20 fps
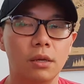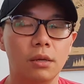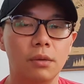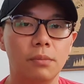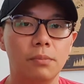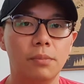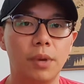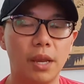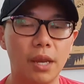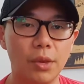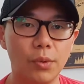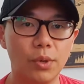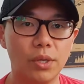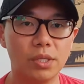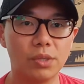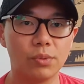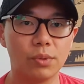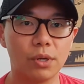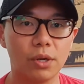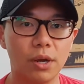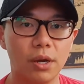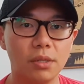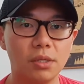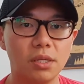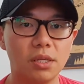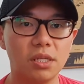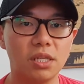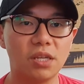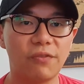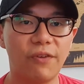But anyways, in regards to
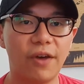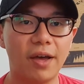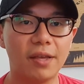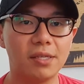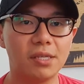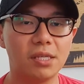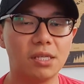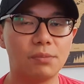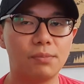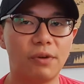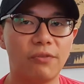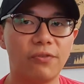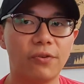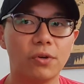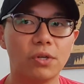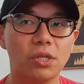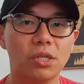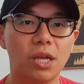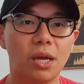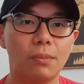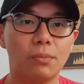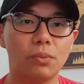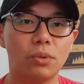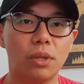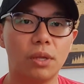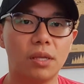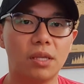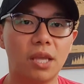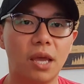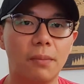this fast, this is my first time
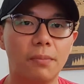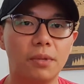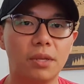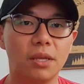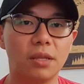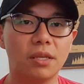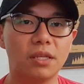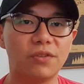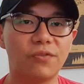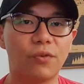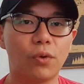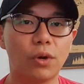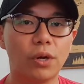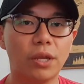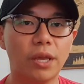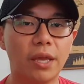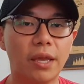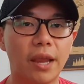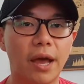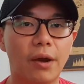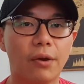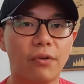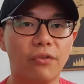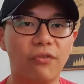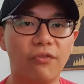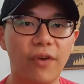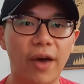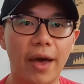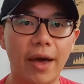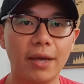attempting this 48-hour
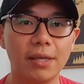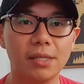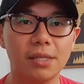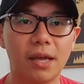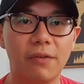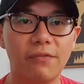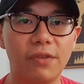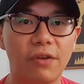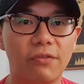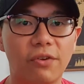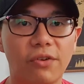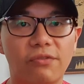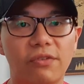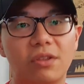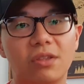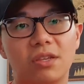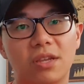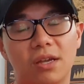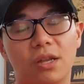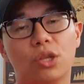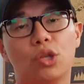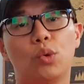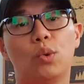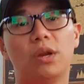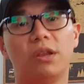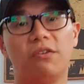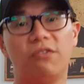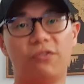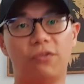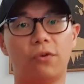fast. I've never even done a
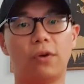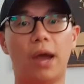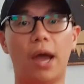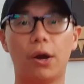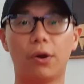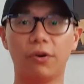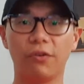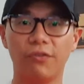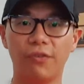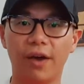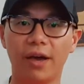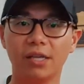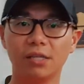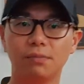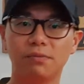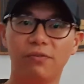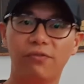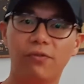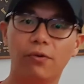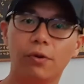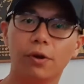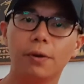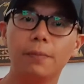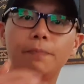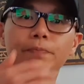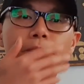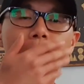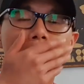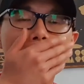24-hour fast before.